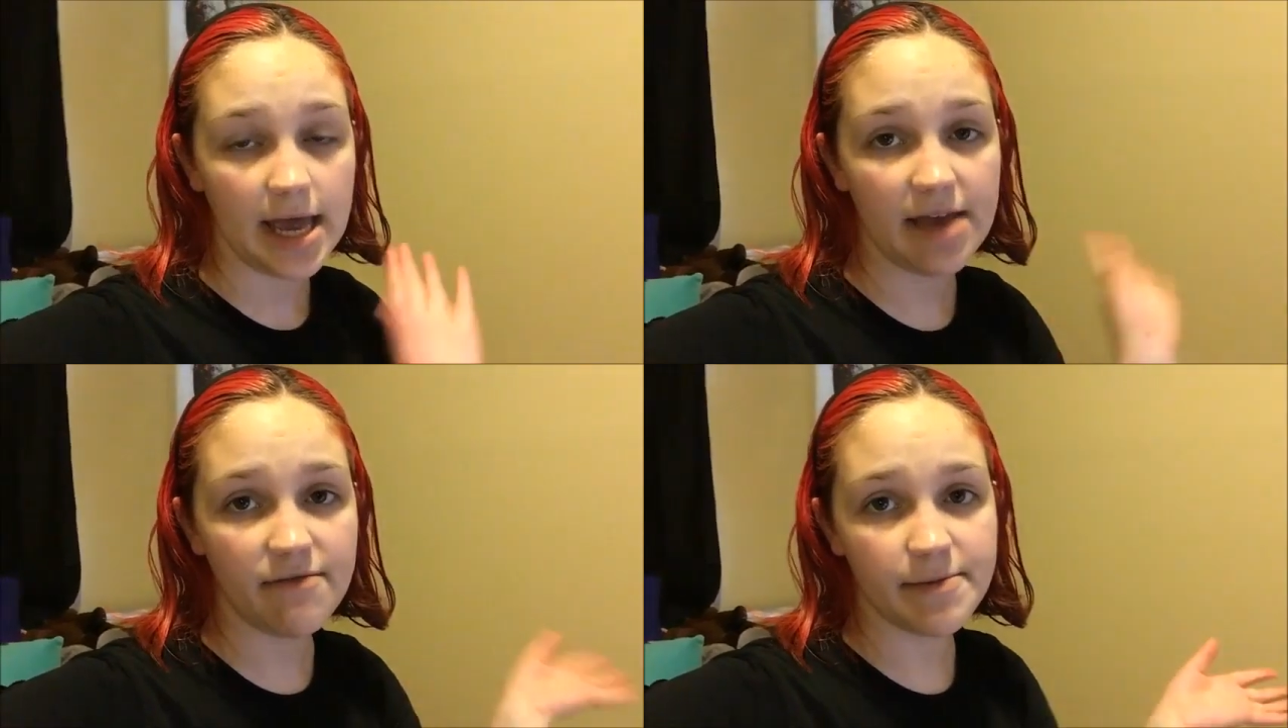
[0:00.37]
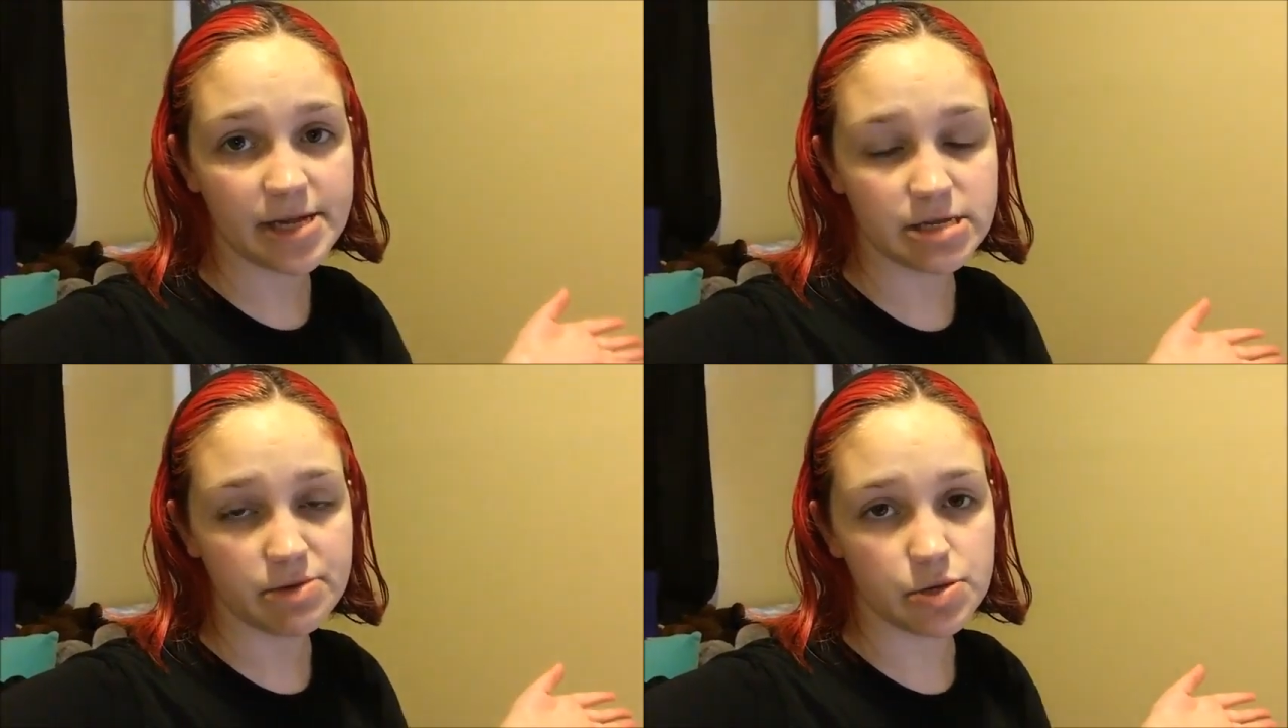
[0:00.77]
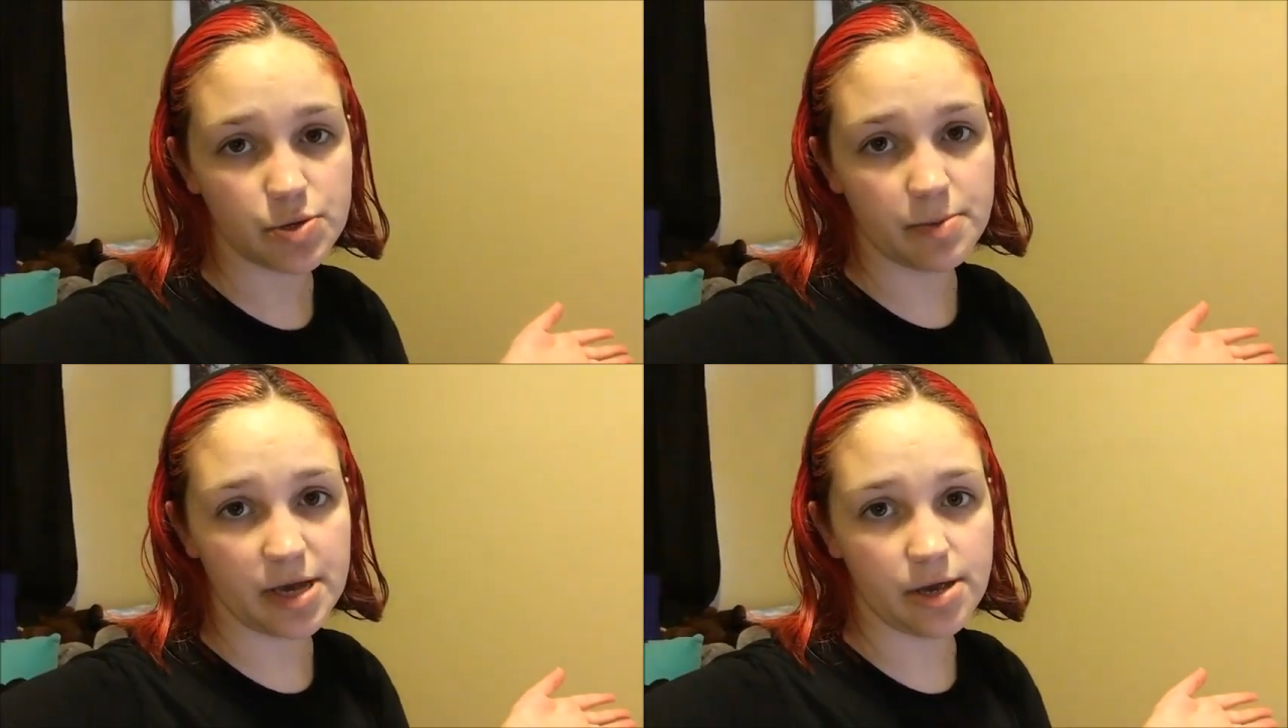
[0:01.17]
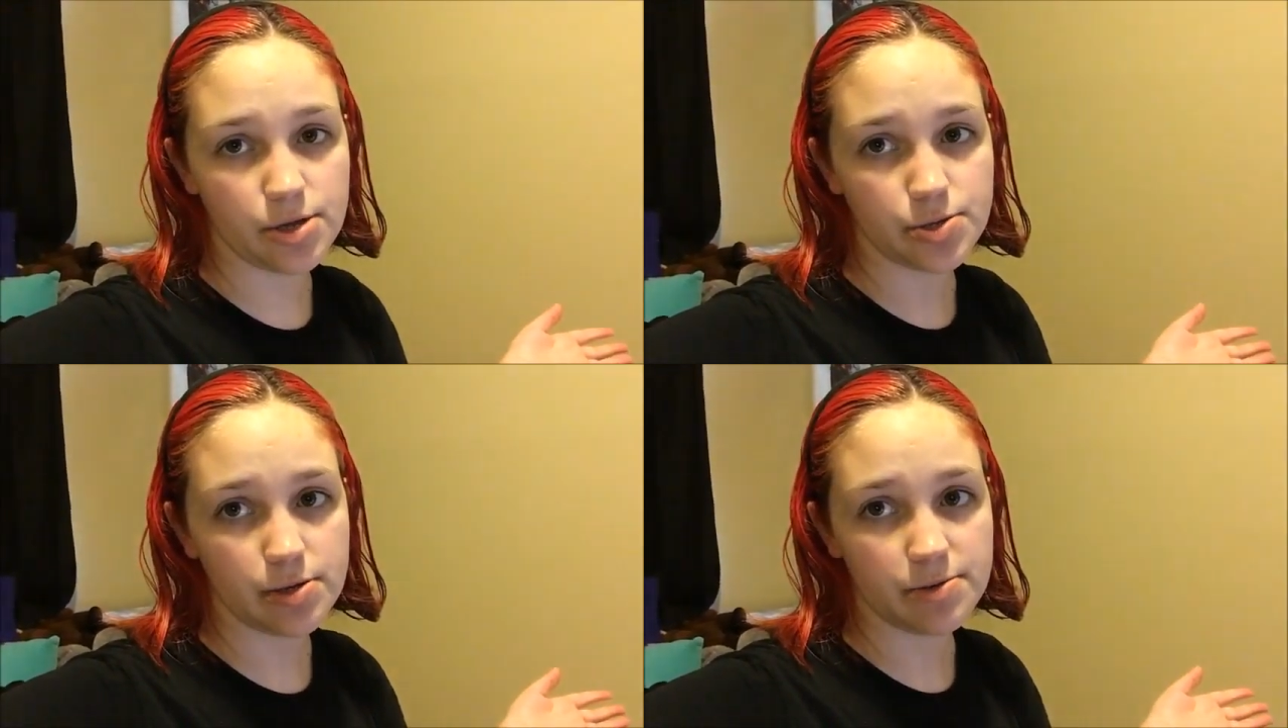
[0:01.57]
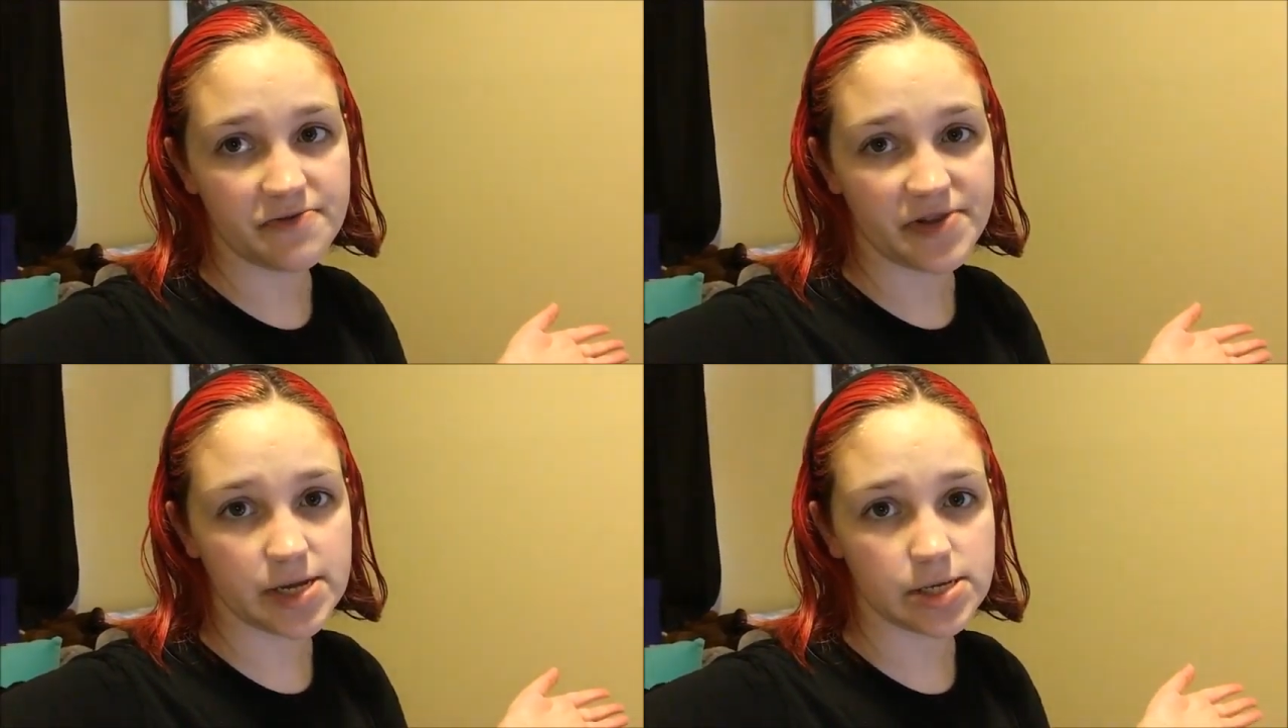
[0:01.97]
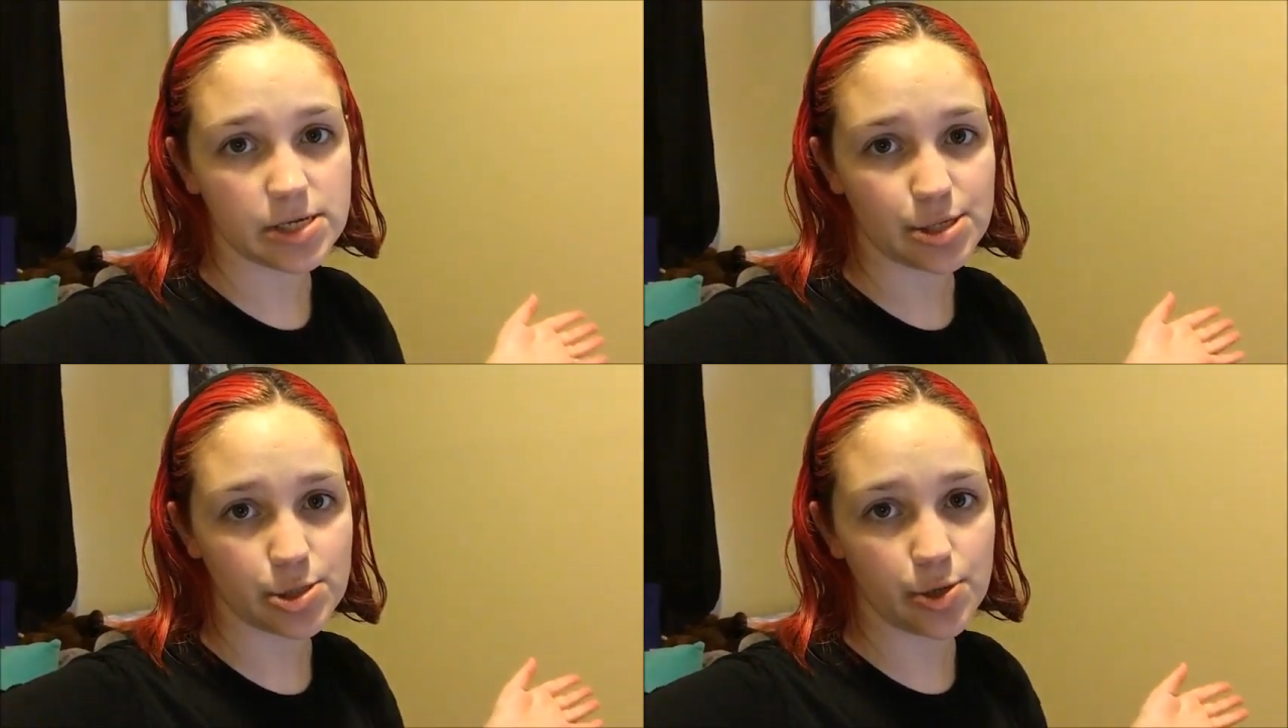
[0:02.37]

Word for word: Hey everybody, it's Mr. Jimmy. How y'all doing? I'm doing fantastically.